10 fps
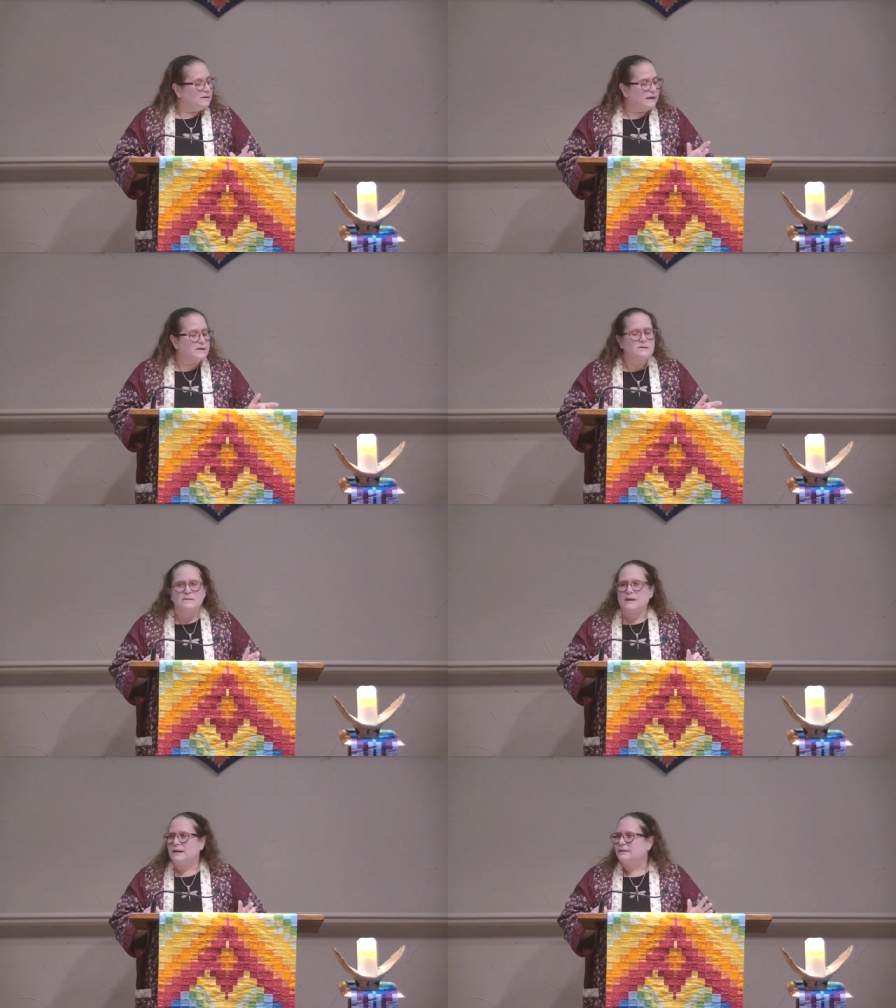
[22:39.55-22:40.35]
they
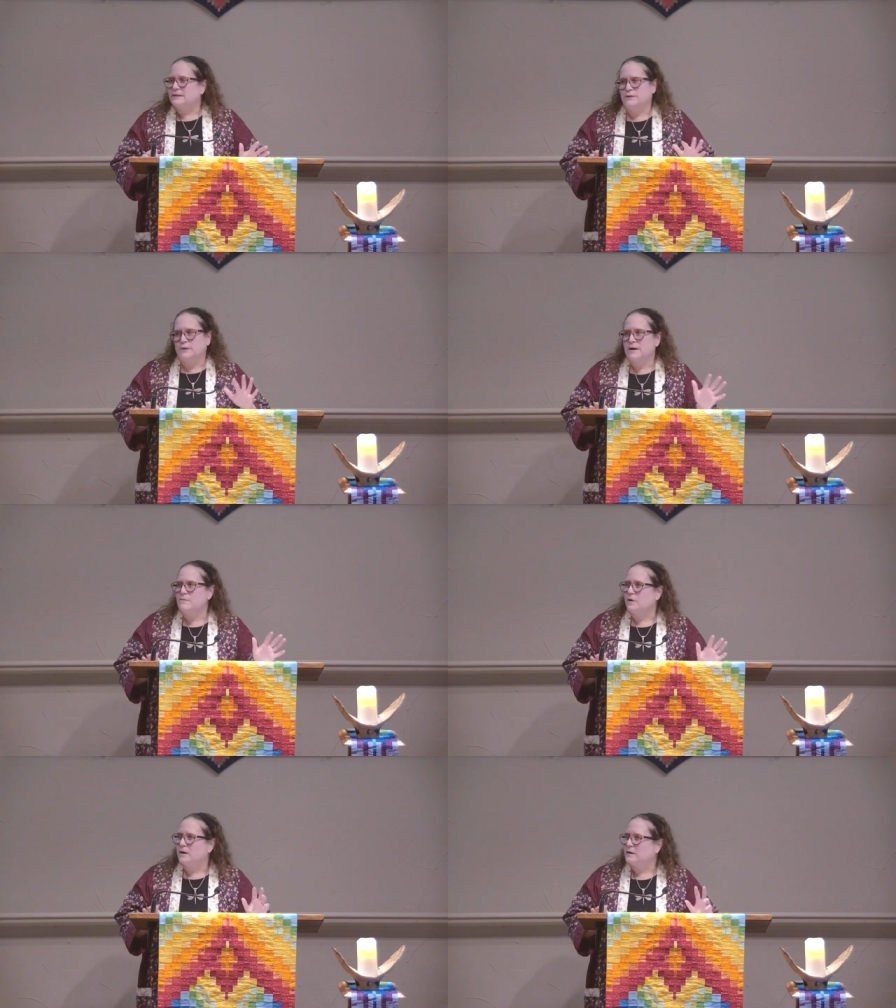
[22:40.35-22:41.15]
knew that this
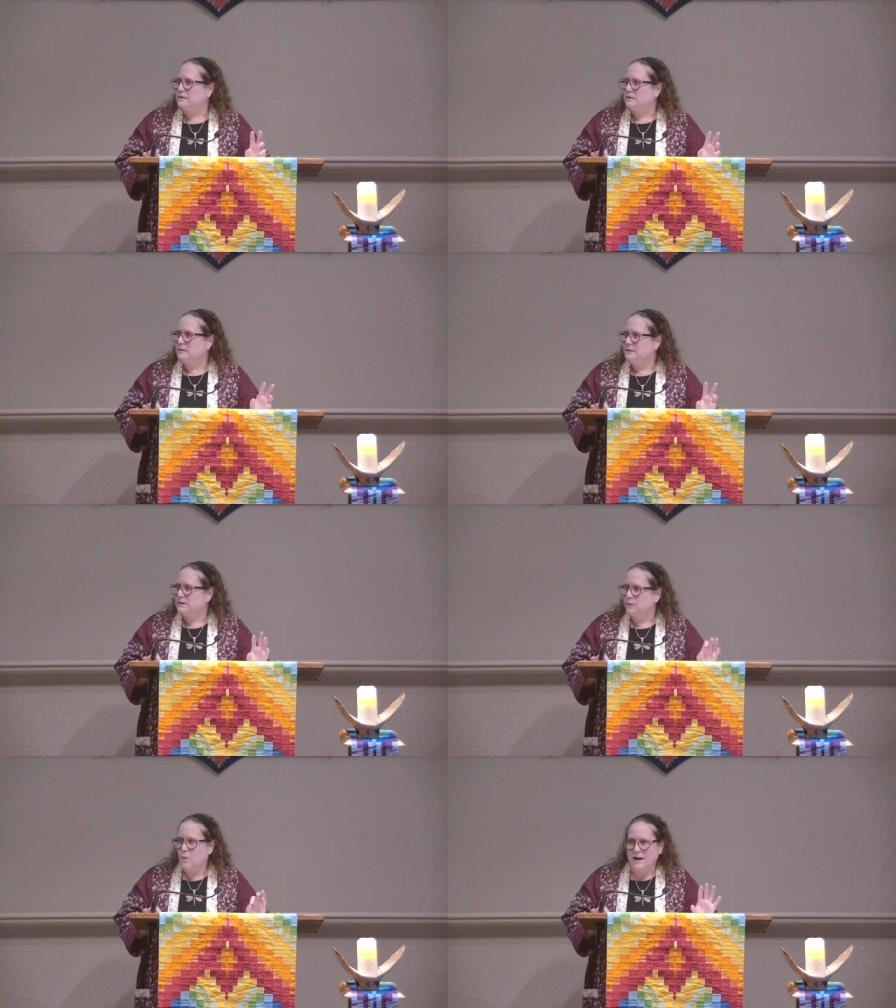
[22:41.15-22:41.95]
framework,
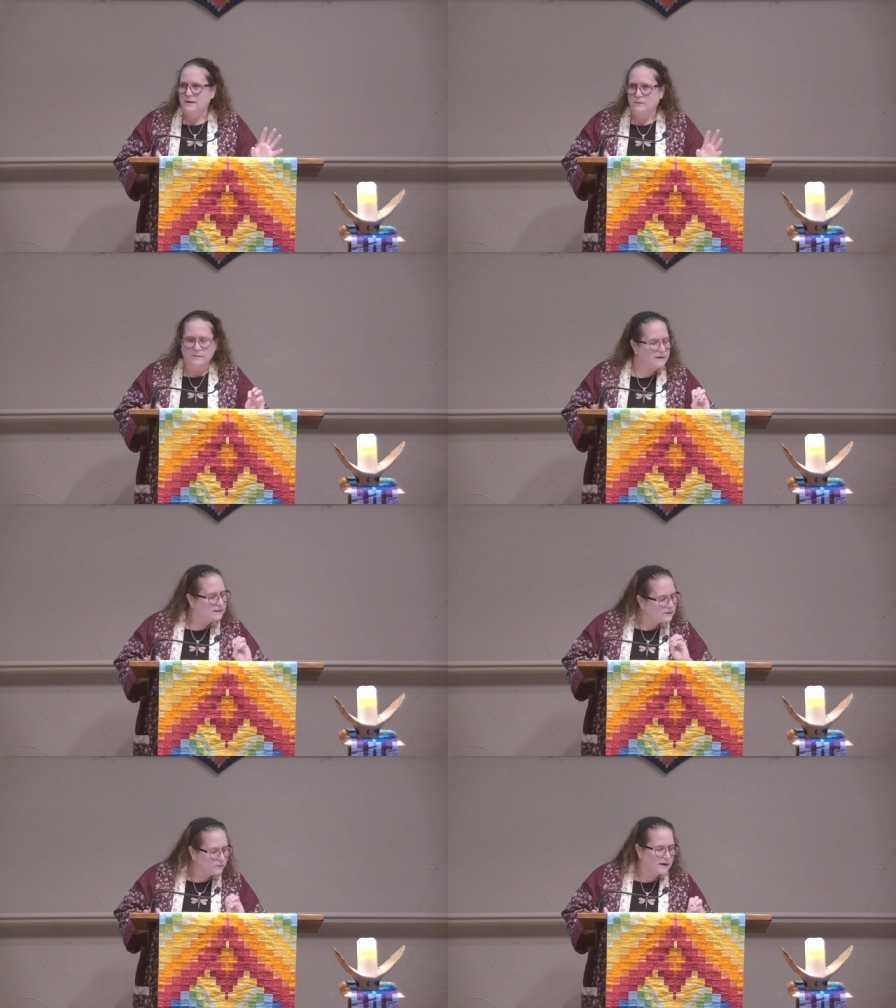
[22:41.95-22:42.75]
this white
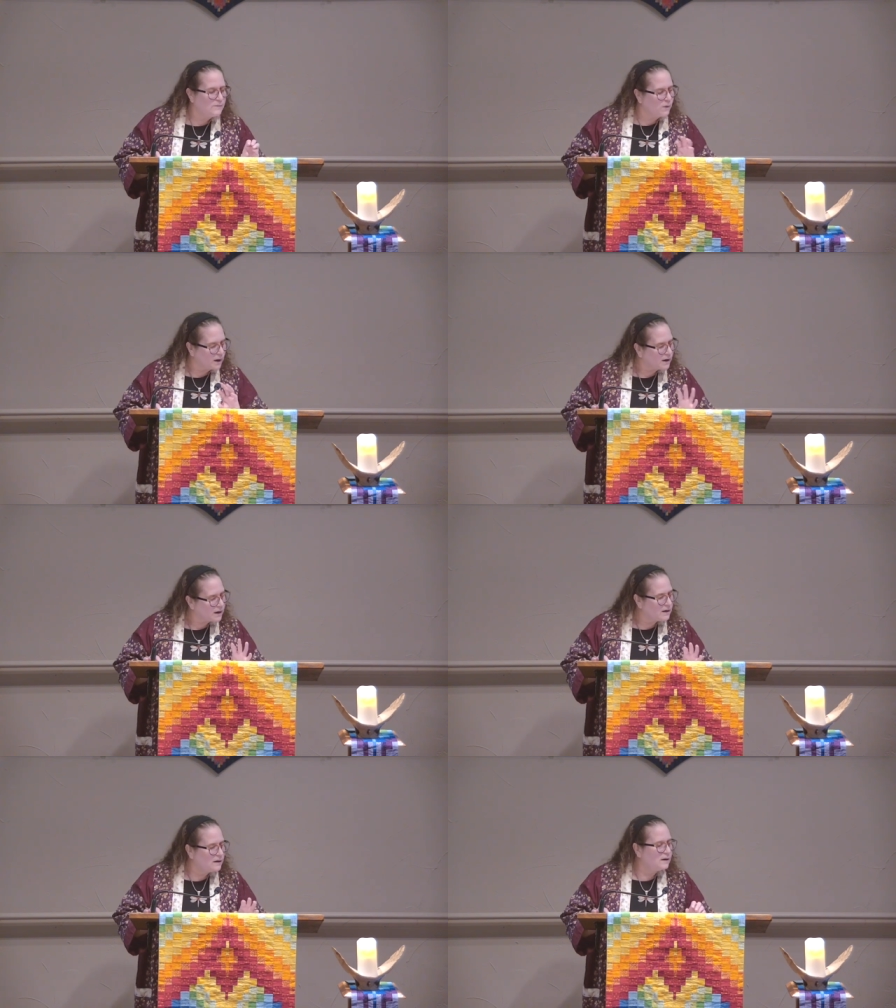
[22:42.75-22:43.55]
women's
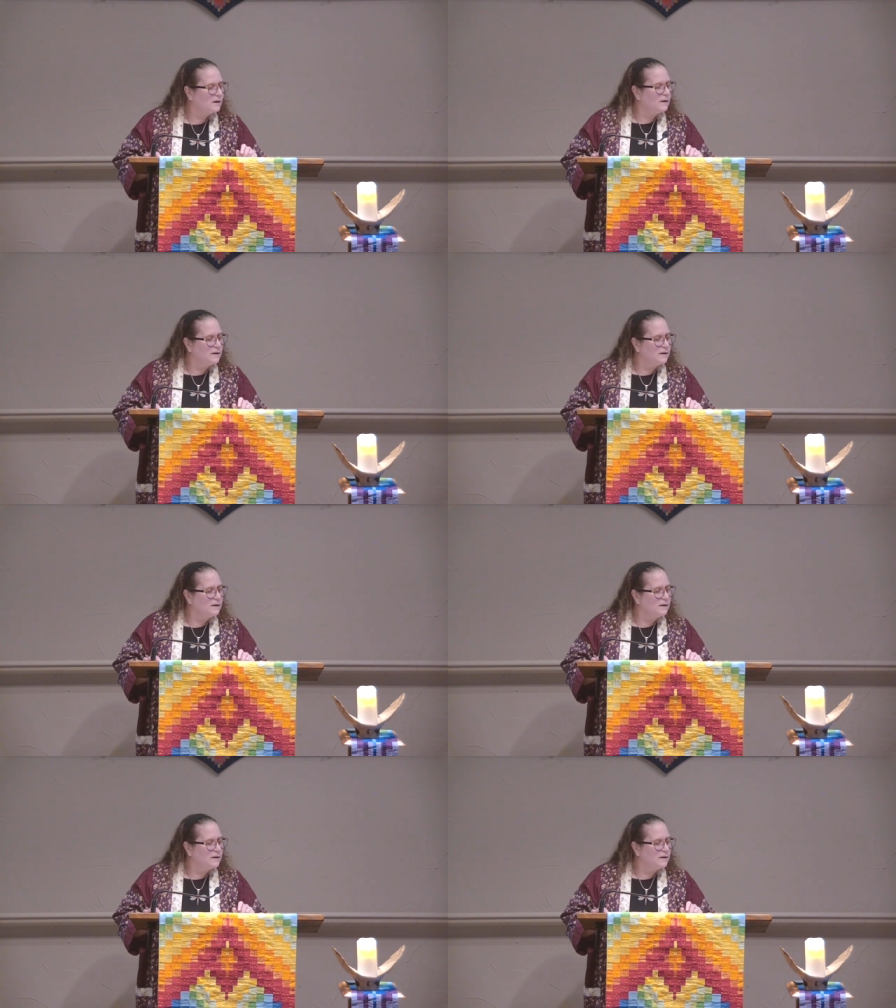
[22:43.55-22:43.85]
framework,